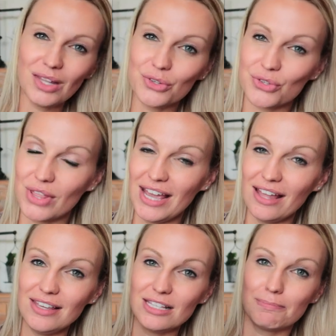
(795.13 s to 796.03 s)
So they
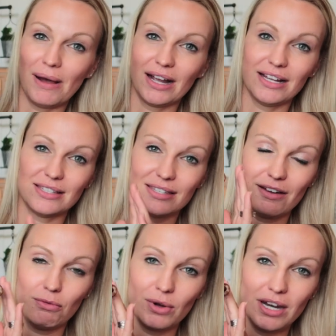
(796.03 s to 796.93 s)
had these buckets, they
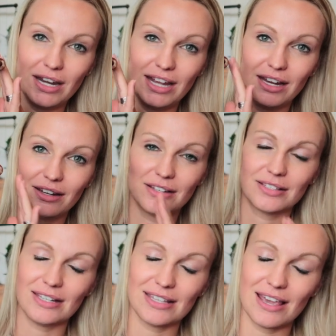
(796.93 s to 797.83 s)
have wooden handles,
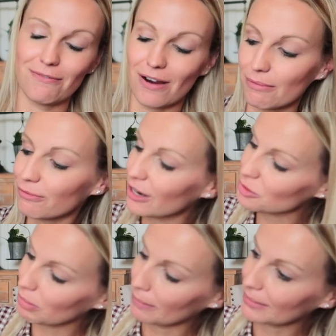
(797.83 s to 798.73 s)
they say farm
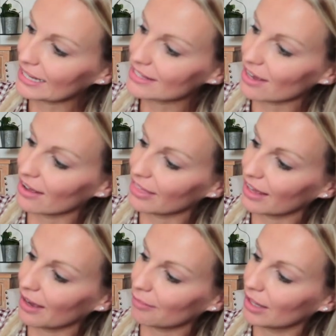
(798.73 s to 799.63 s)
fresh pumpkins on
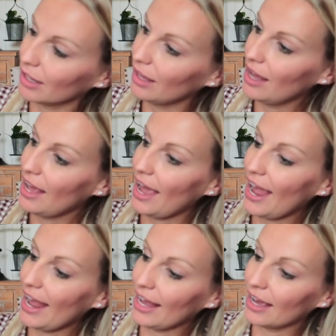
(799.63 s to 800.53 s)
them
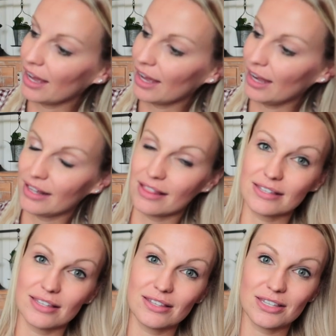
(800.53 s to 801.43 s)
and
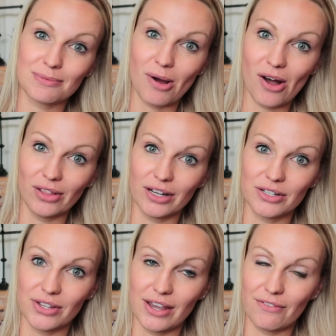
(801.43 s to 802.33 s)
this is the smaller.
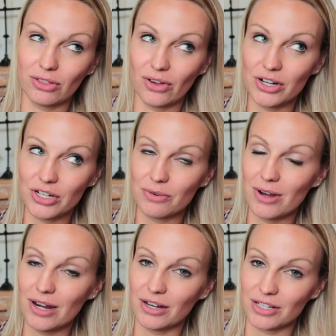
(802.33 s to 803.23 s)
So they have a larger
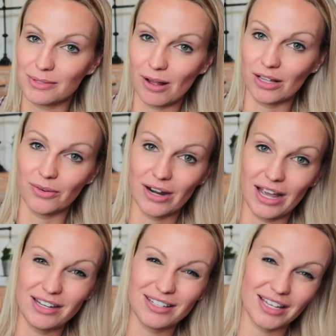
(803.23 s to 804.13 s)
one and a smaller one.
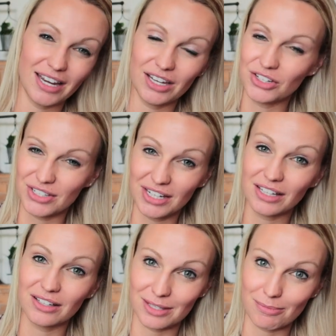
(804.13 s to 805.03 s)
I decided just to
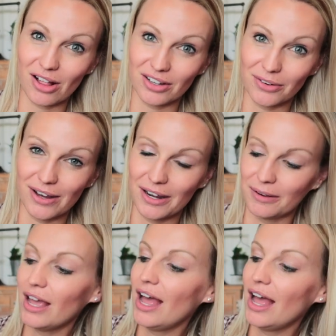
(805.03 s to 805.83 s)
get the smaller one.